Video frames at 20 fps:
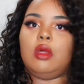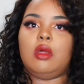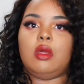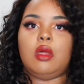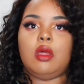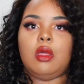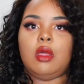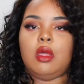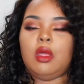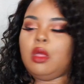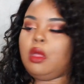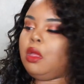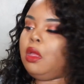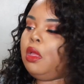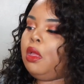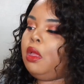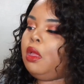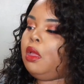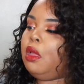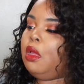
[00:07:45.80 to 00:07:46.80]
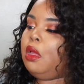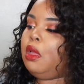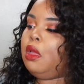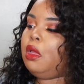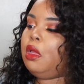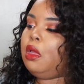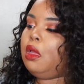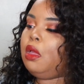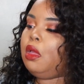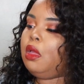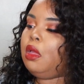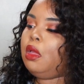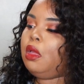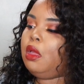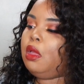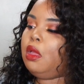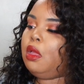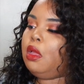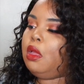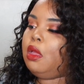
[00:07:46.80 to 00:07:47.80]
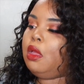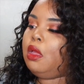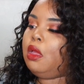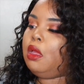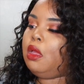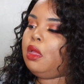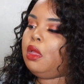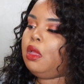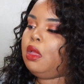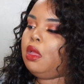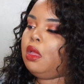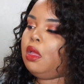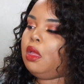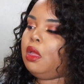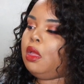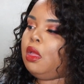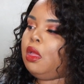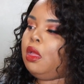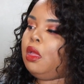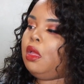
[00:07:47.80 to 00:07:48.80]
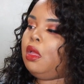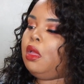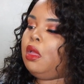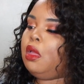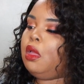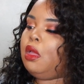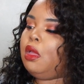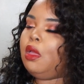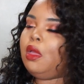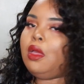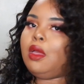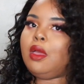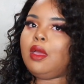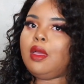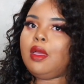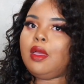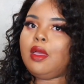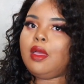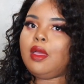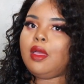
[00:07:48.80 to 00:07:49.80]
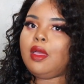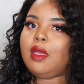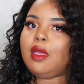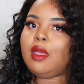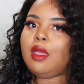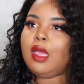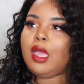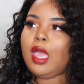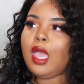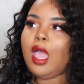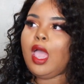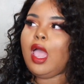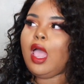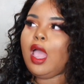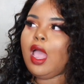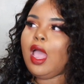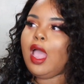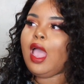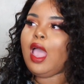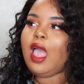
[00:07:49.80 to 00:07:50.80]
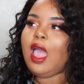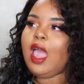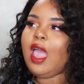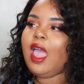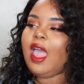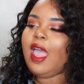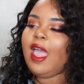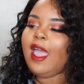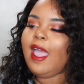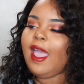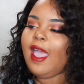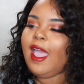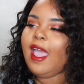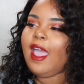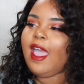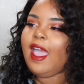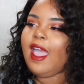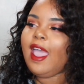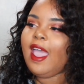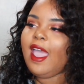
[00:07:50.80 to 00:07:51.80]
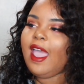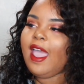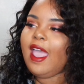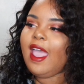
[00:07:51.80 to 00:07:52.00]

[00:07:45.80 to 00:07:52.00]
(no one is talking)